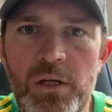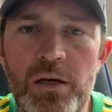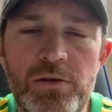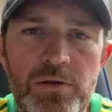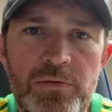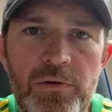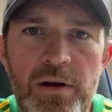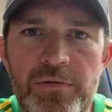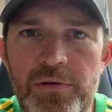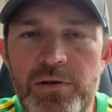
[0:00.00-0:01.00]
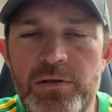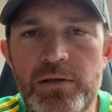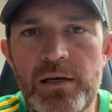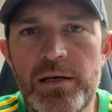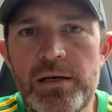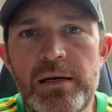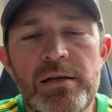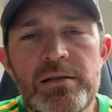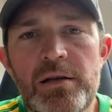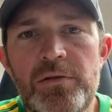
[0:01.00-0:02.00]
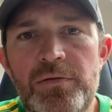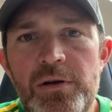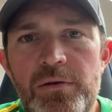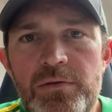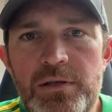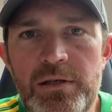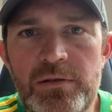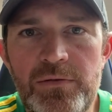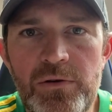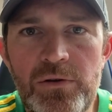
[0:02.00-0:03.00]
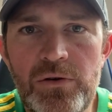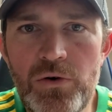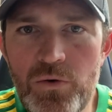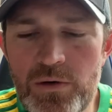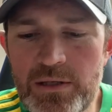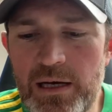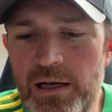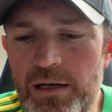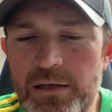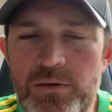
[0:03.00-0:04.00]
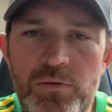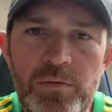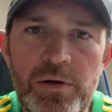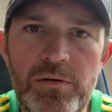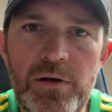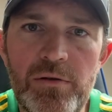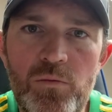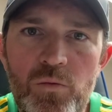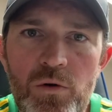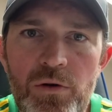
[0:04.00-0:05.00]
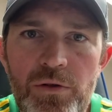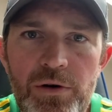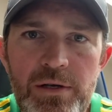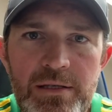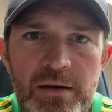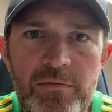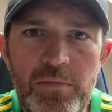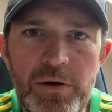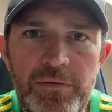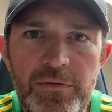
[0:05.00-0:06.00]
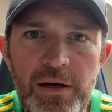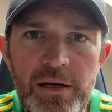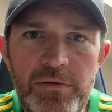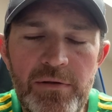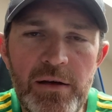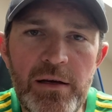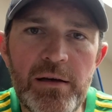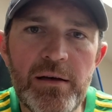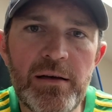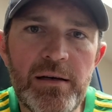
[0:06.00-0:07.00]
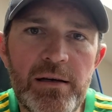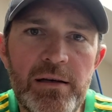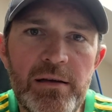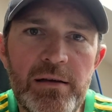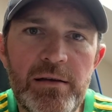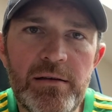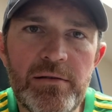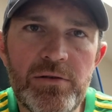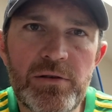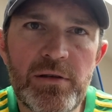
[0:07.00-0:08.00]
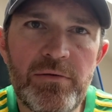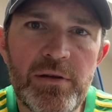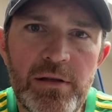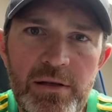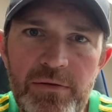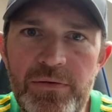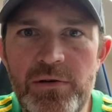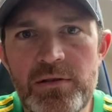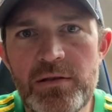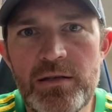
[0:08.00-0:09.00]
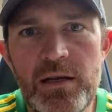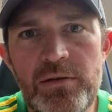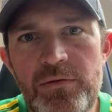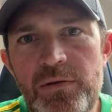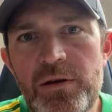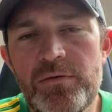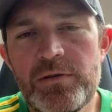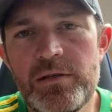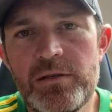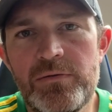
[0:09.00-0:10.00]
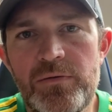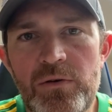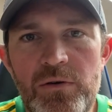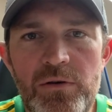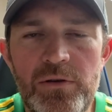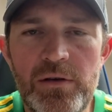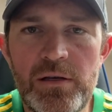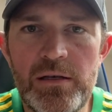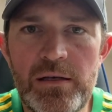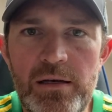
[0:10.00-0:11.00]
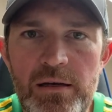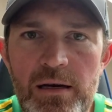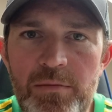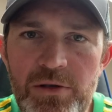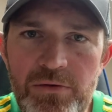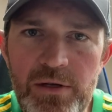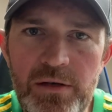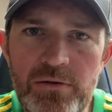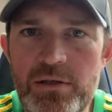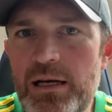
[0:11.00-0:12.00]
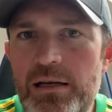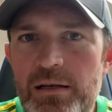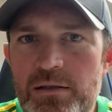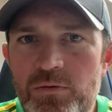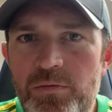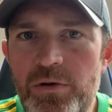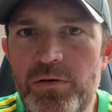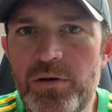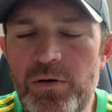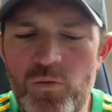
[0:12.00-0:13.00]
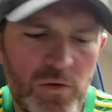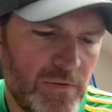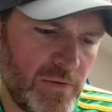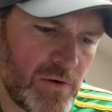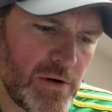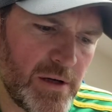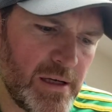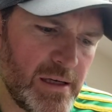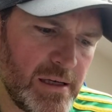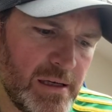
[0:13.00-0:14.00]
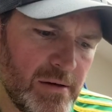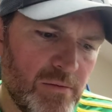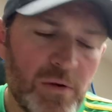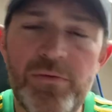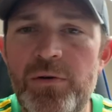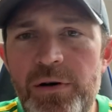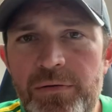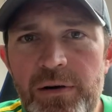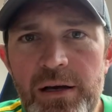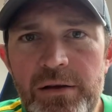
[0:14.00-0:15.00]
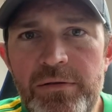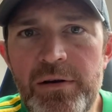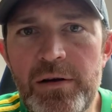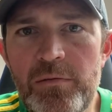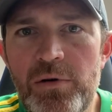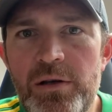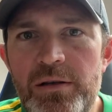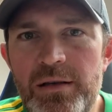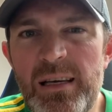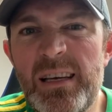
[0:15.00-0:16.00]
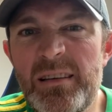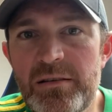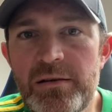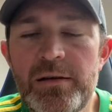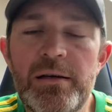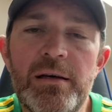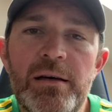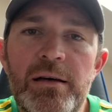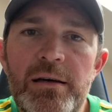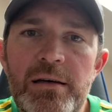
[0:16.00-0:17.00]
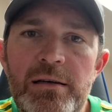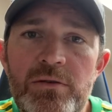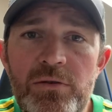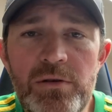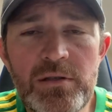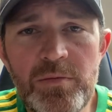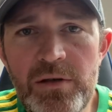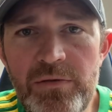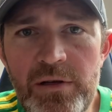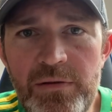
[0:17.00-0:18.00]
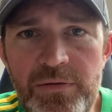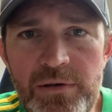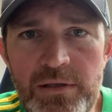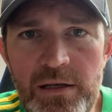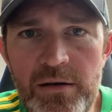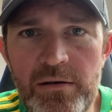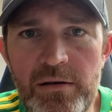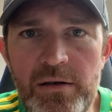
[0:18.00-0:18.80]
And just for reference, center frequencies for the NOAA satellites would be around 137.5. And just to give you the difference, the center frequencies for the amateur radio satellites would be around 140, 145.8. So there is a bit of a difference there.